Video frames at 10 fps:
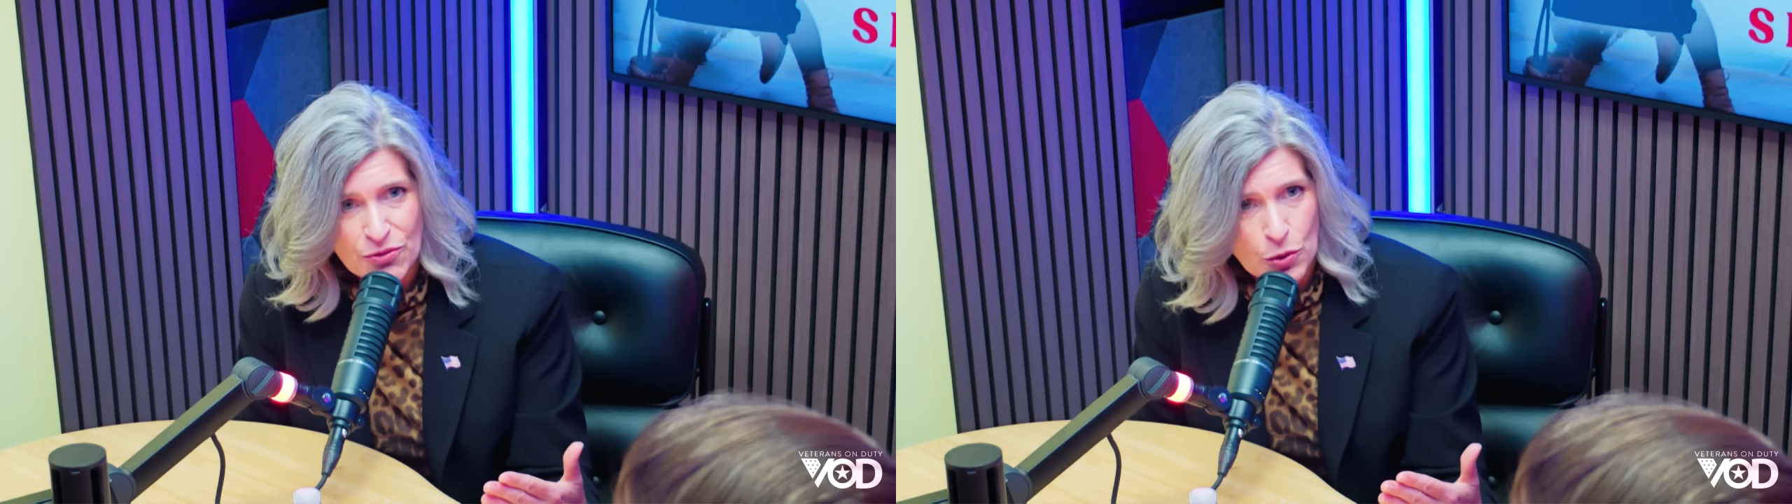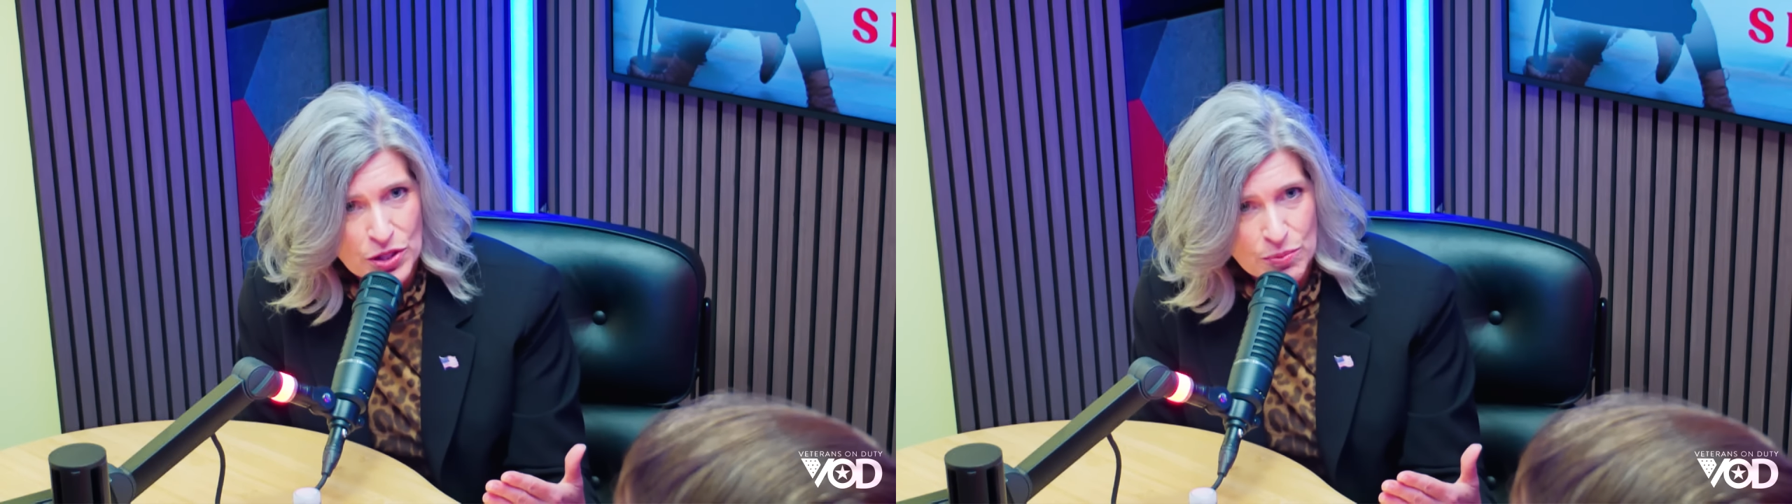
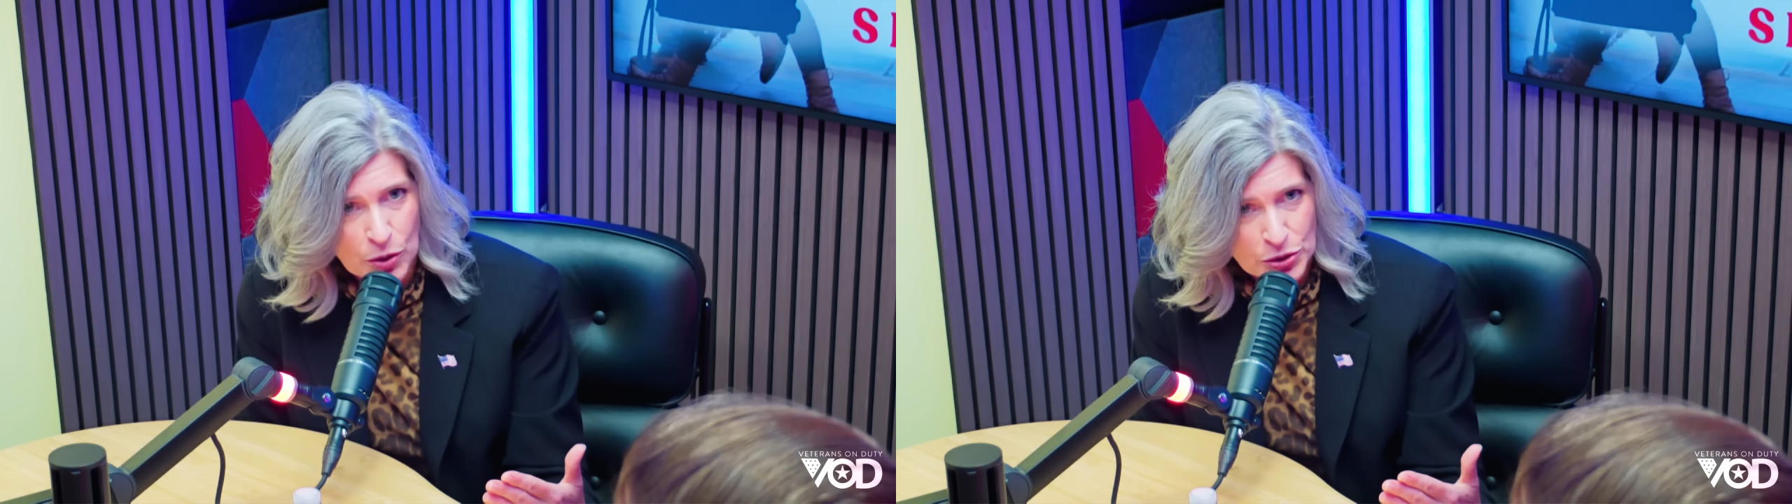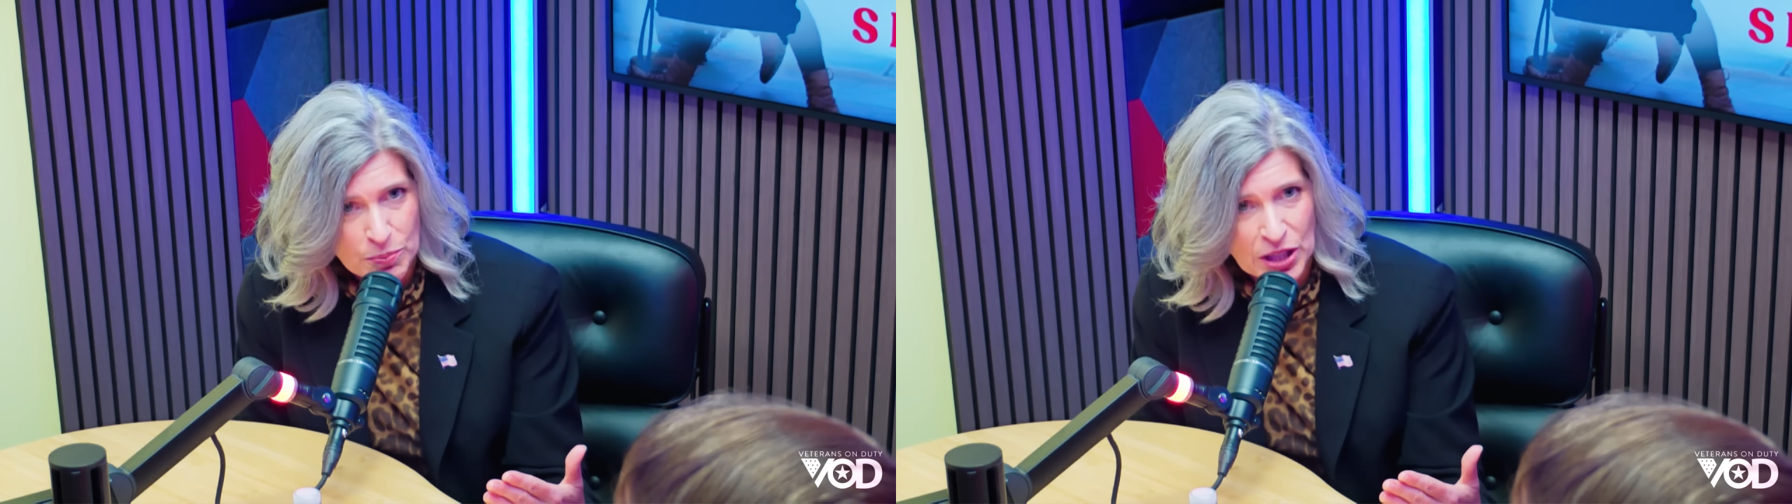force
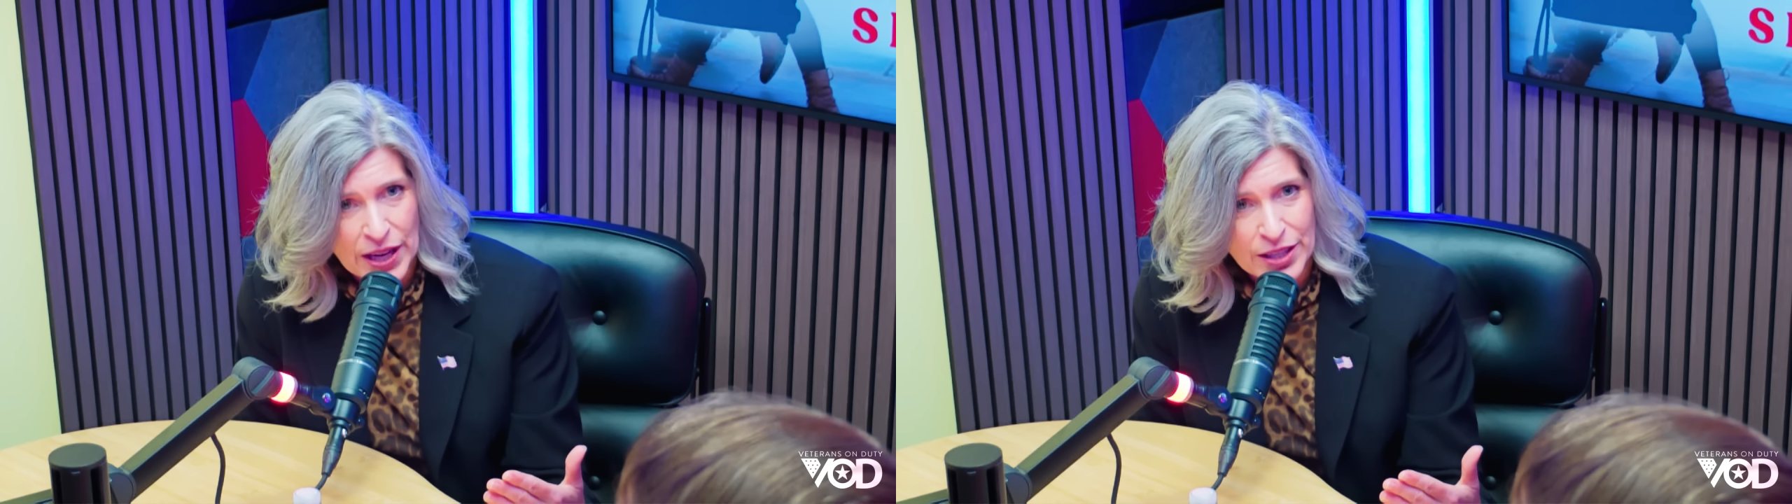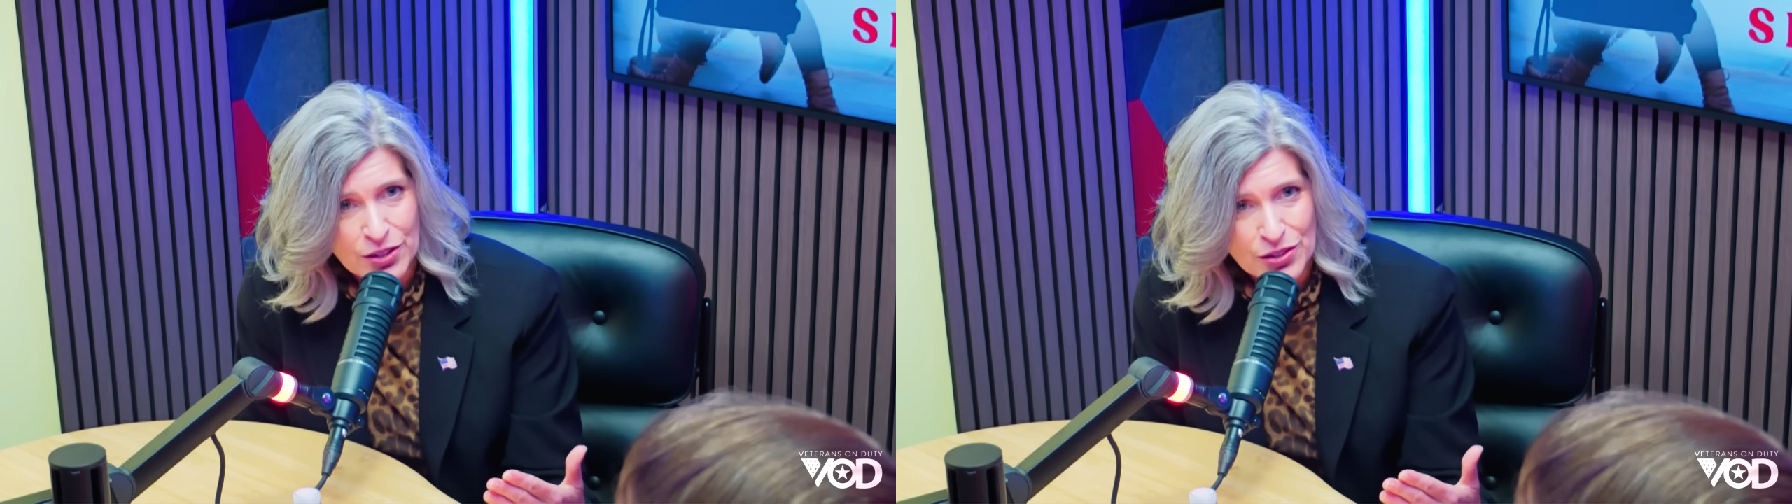
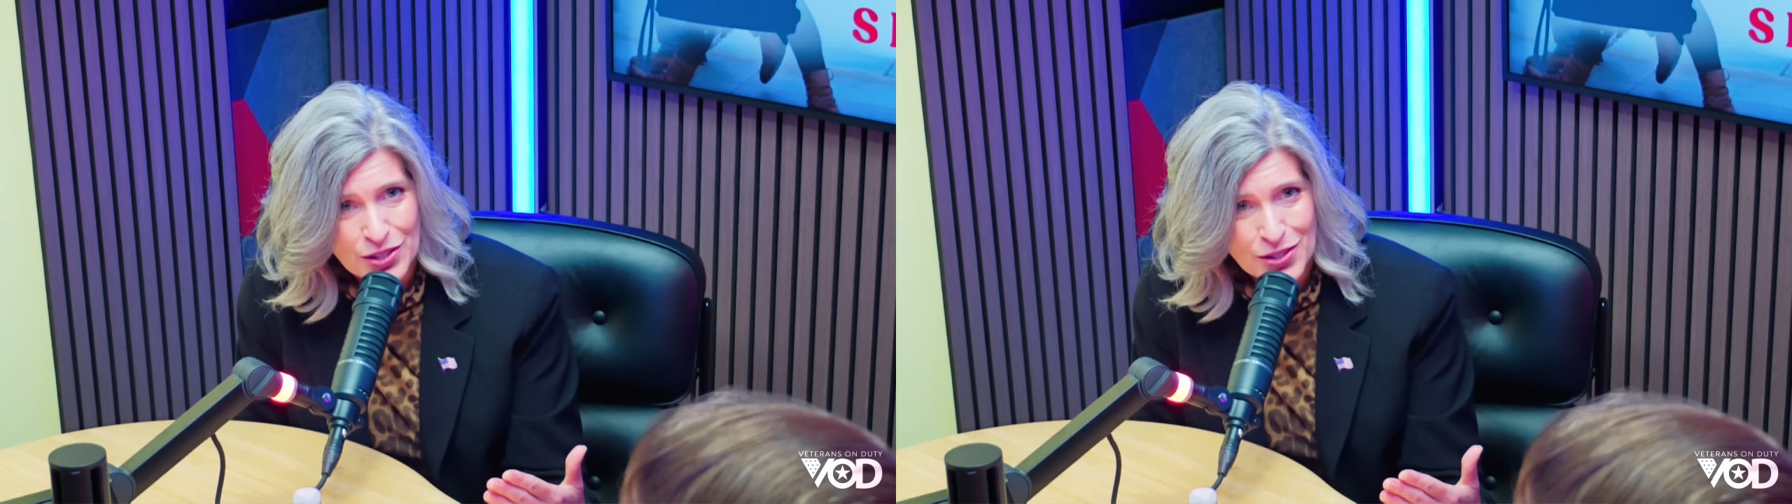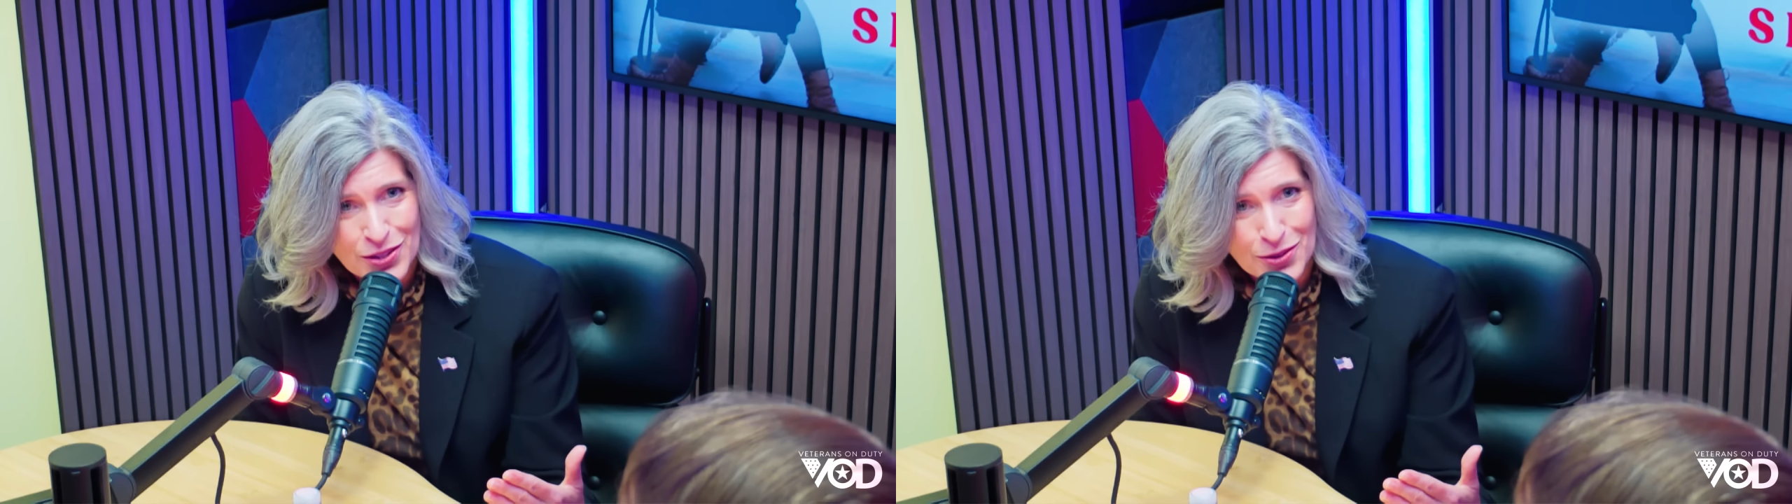
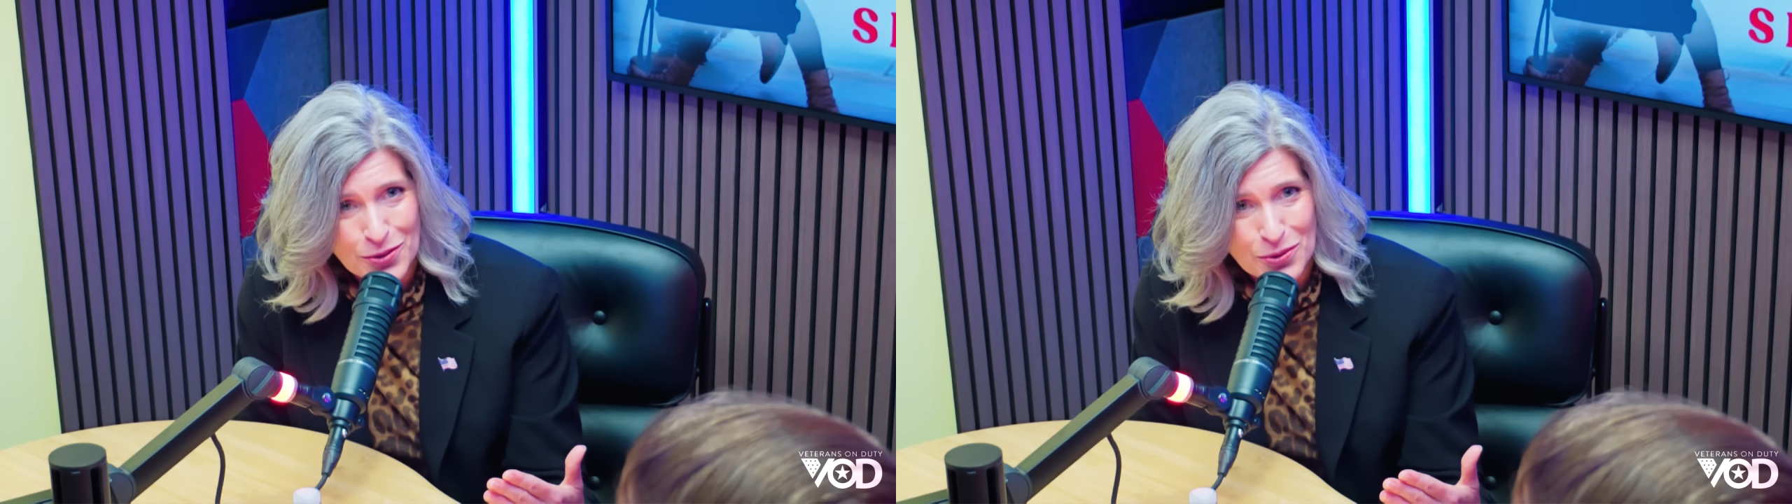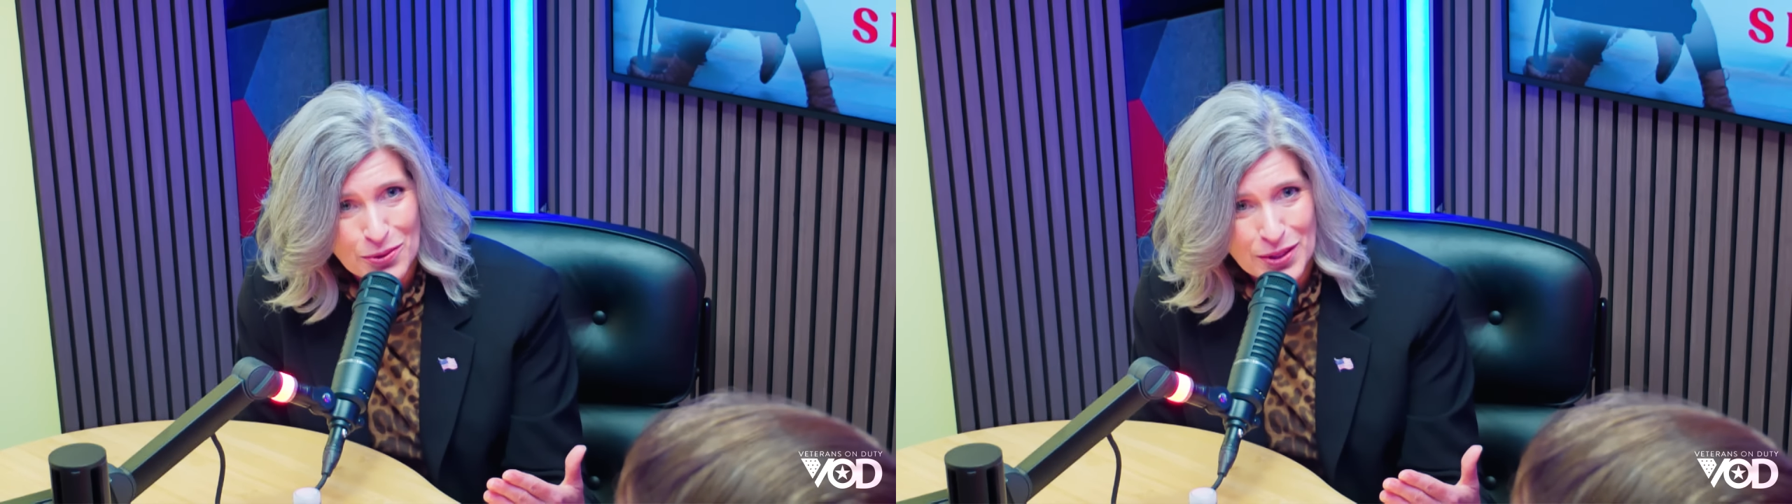multipliers
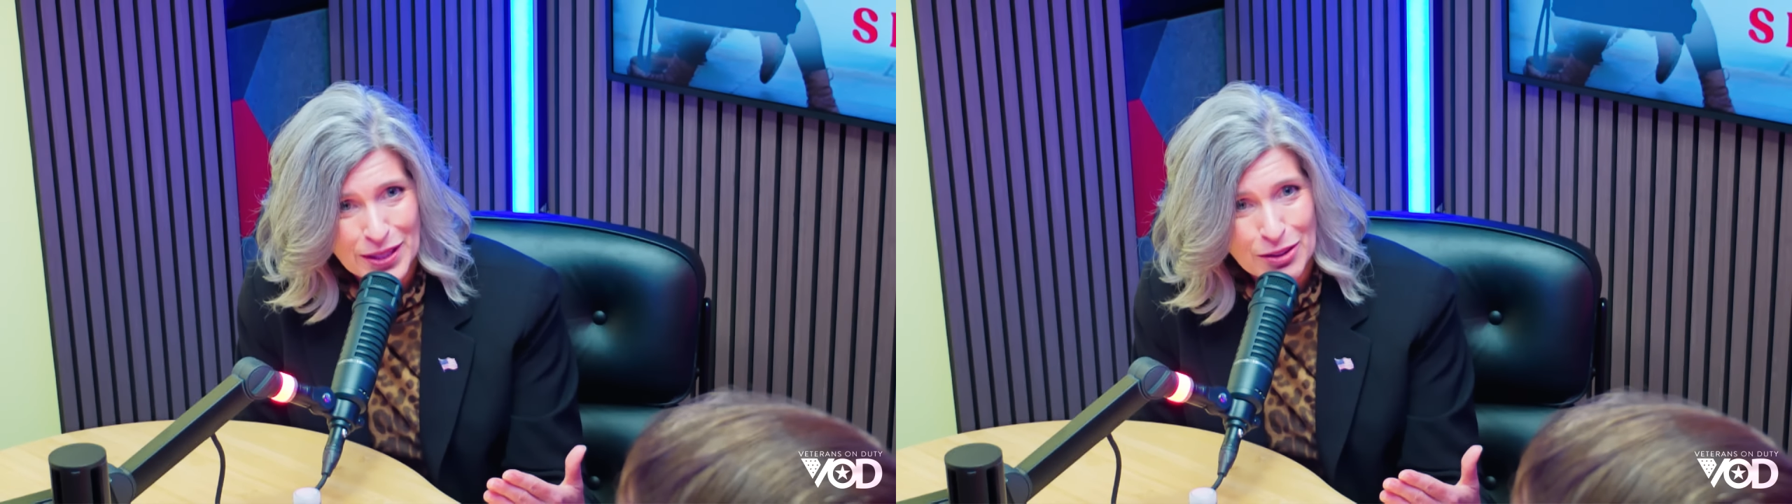to,